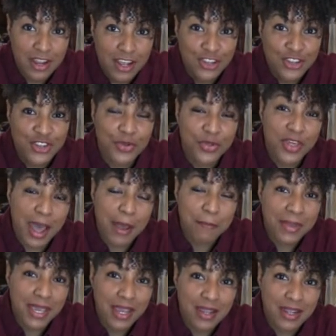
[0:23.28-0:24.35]
So that
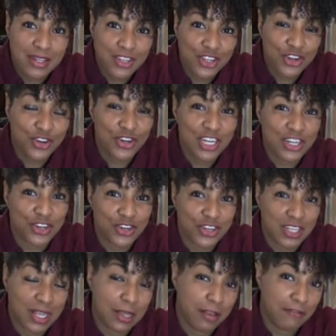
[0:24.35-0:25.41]
means creatures
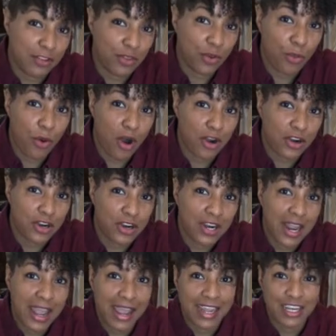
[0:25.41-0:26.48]
that live in the water
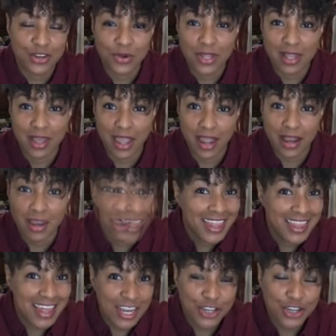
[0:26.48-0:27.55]
and on land
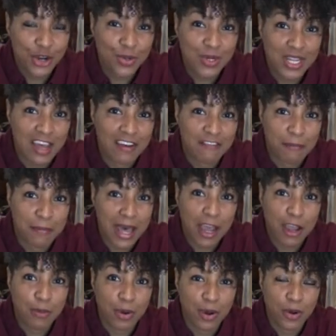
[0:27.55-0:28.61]
that don't have a
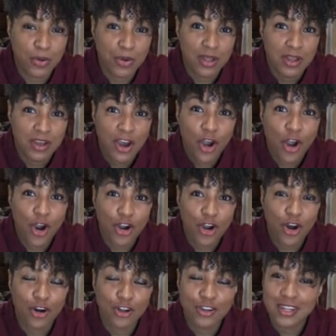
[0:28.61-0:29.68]
backbone are
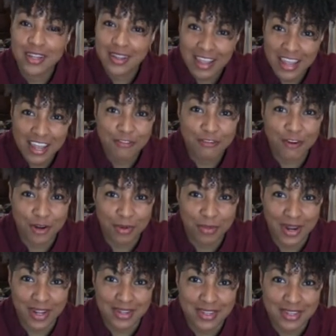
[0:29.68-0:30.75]
called
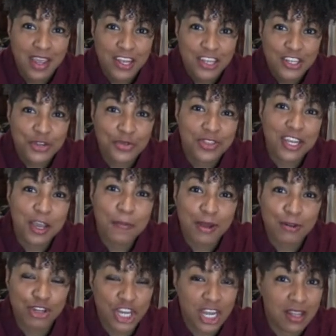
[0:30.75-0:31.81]
invertebrates. So think about
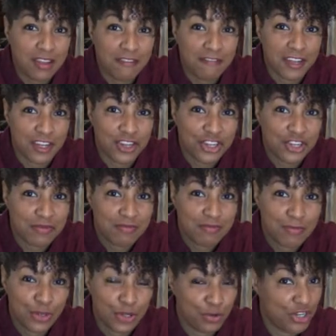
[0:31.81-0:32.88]
jellyfish.
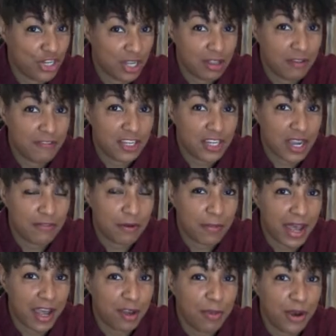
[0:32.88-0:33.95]
Do jellyfish have a
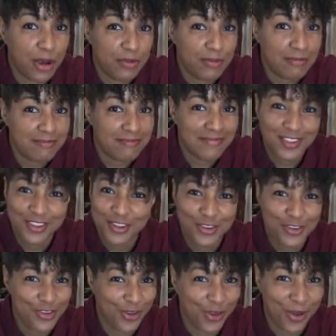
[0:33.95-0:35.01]
backbone?
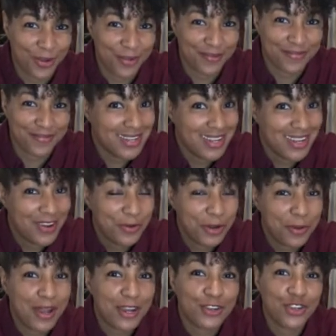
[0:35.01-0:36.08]
No. What
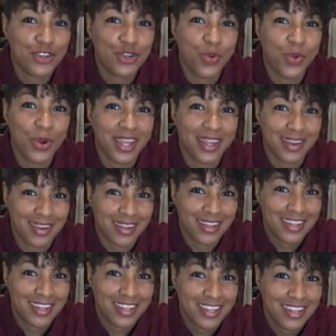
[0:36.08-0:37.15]
about a squid?
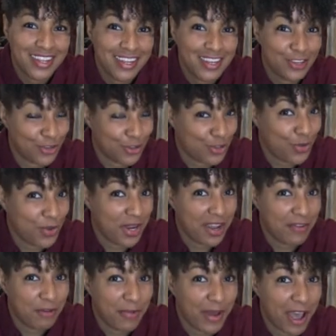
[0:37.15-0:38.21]
Does a squid have
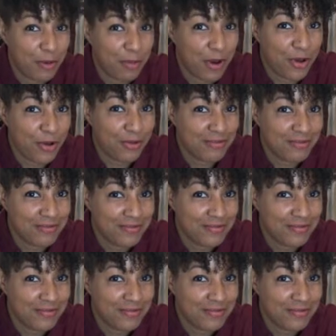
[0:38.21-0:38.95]
a backbone?